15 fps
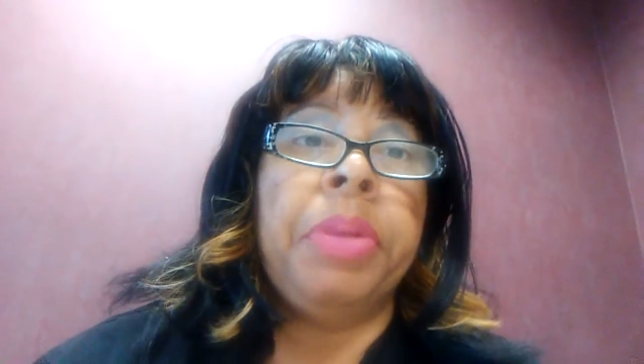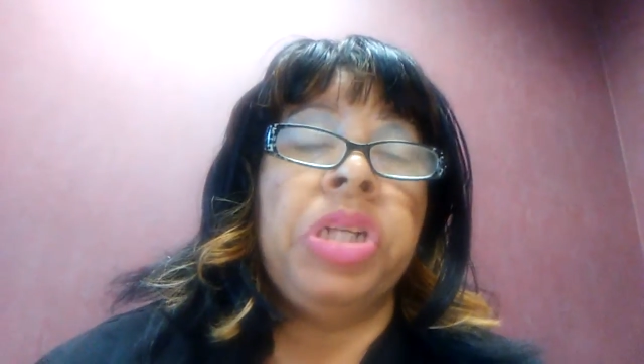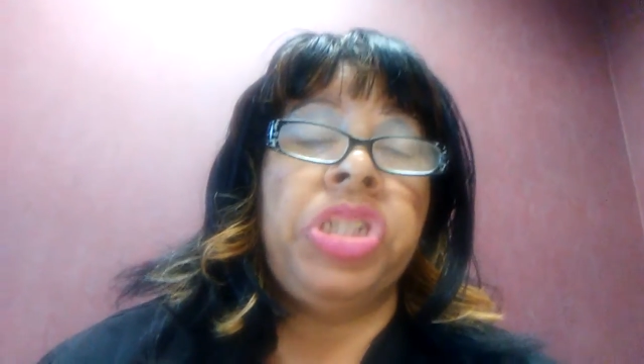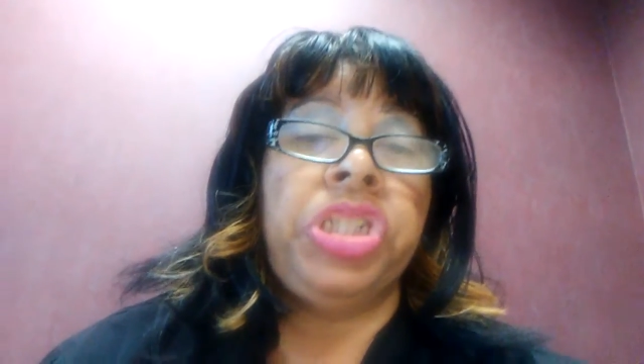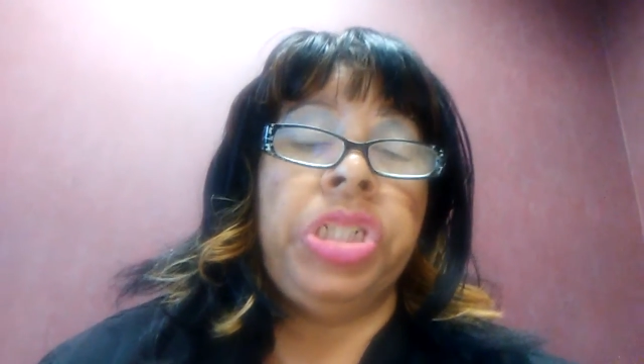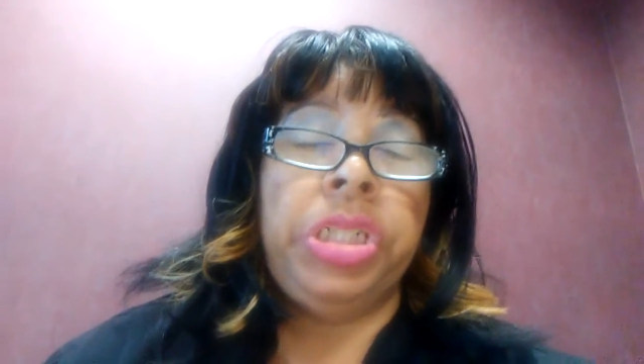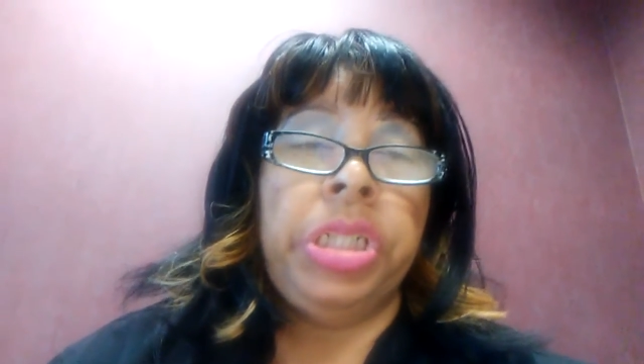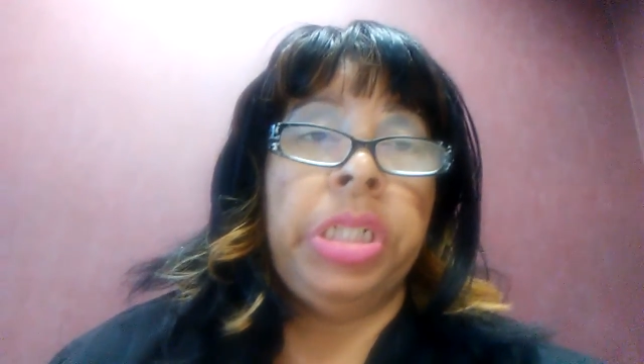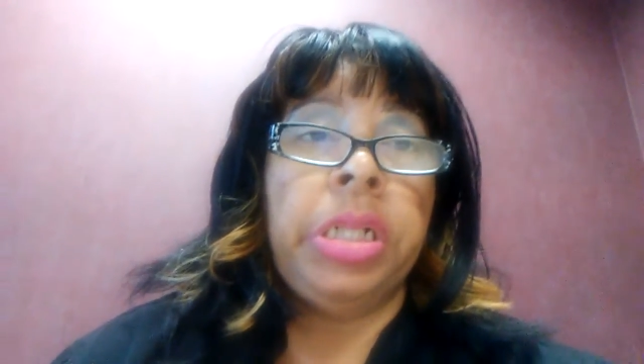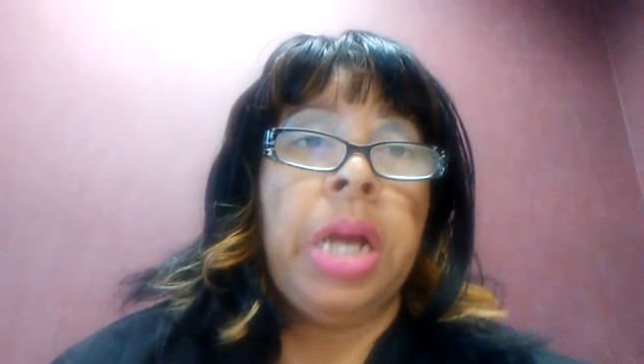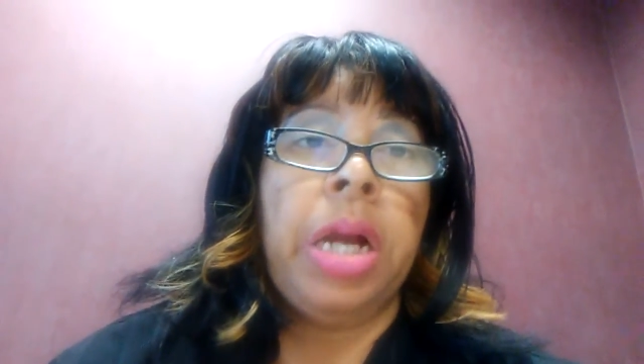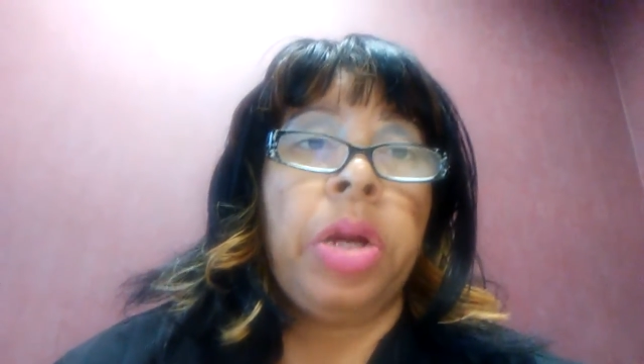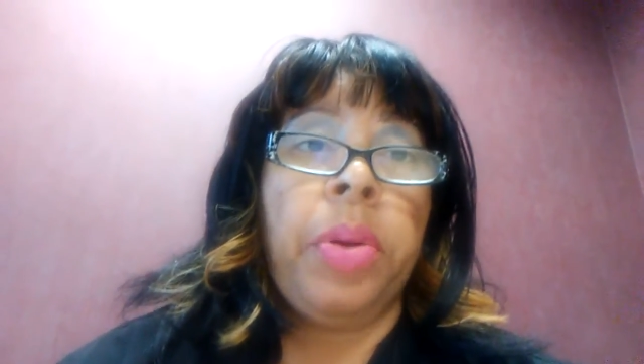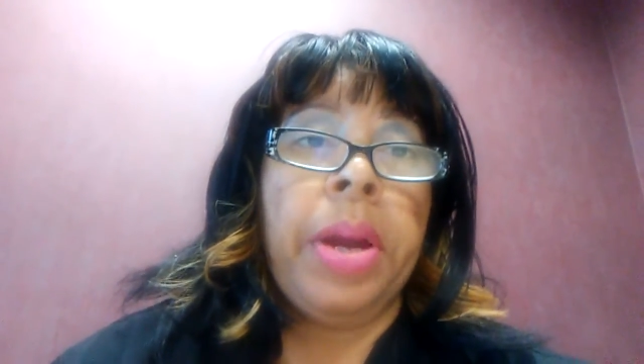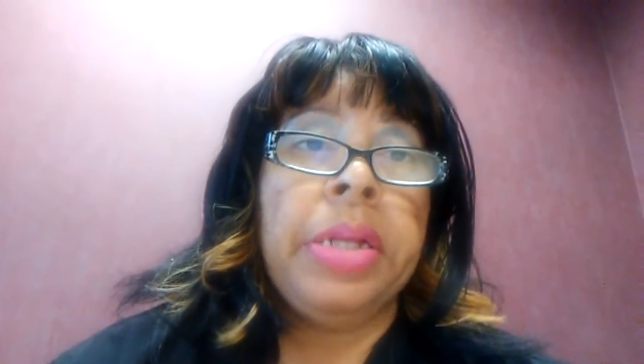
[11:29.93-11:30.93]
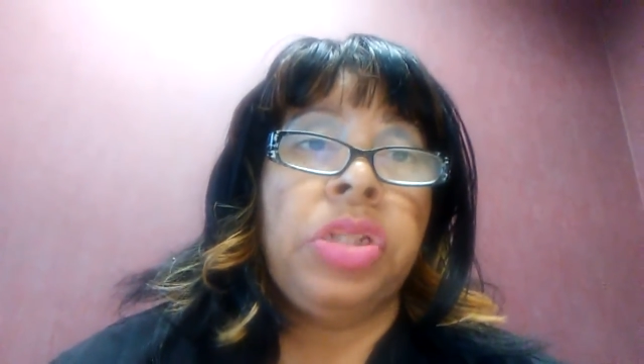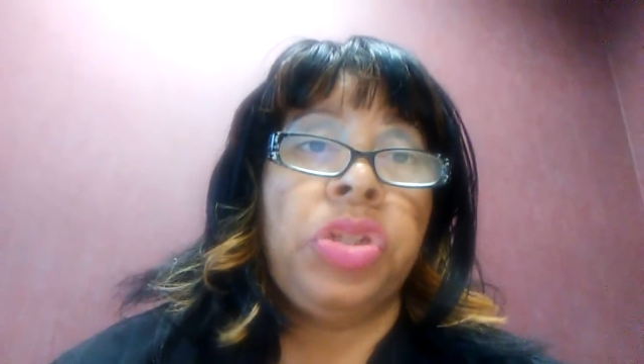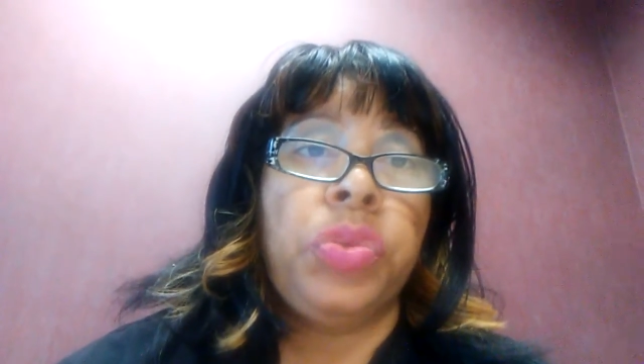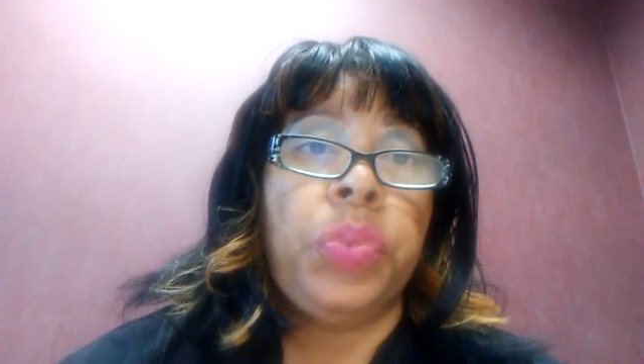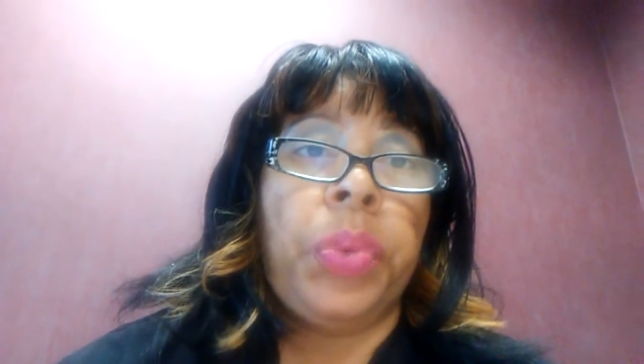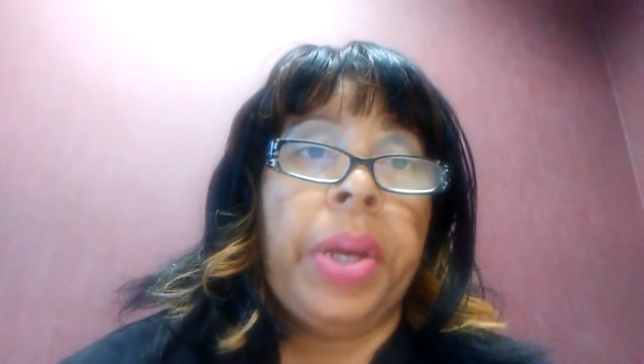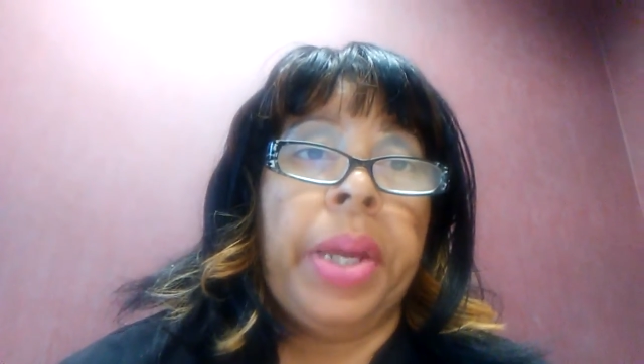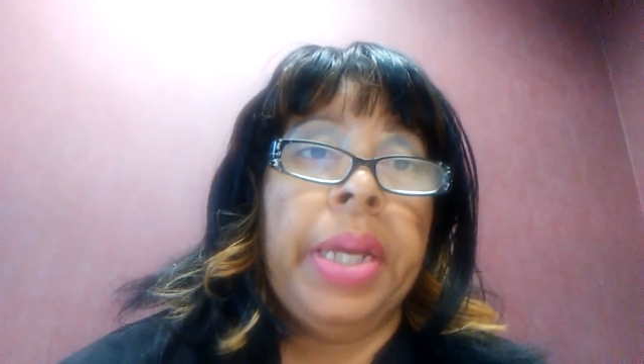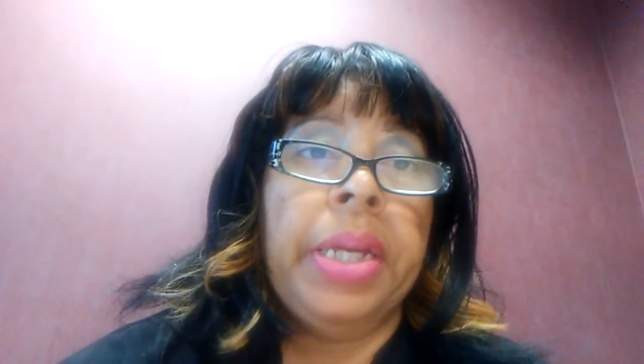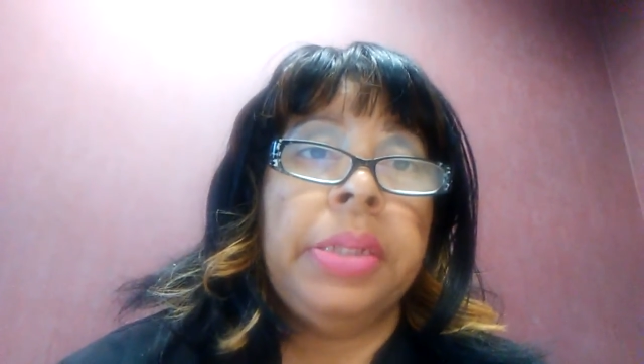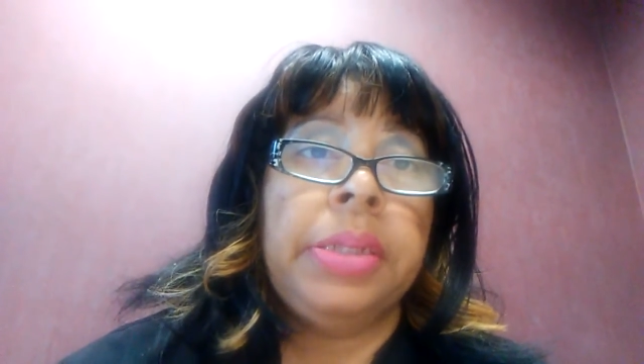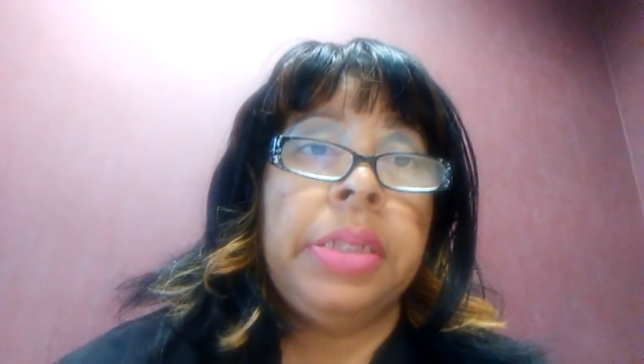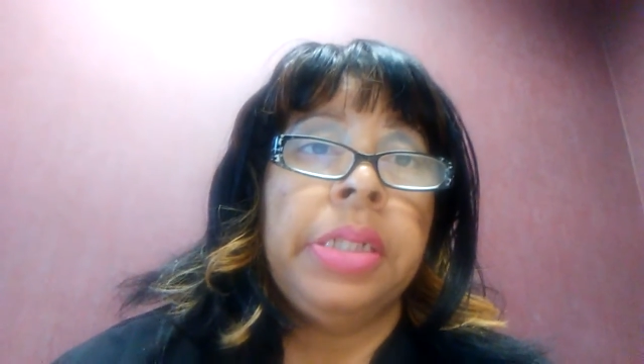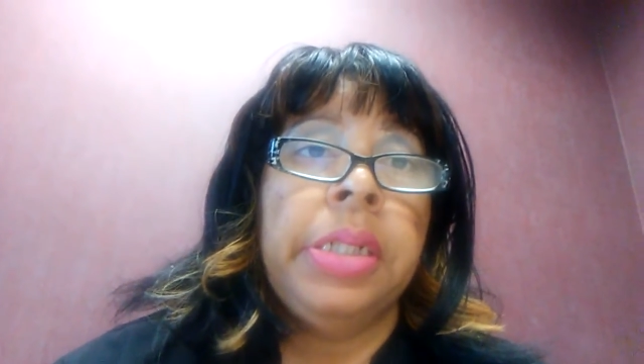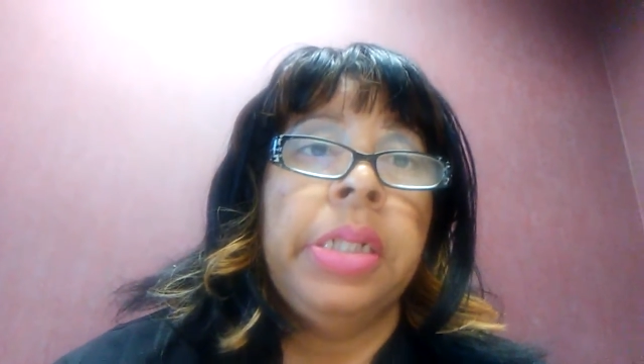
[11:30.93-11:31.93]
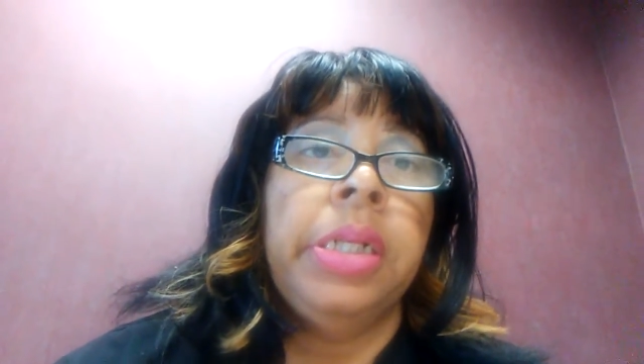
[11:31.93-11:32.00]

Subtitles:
but she did not graduate.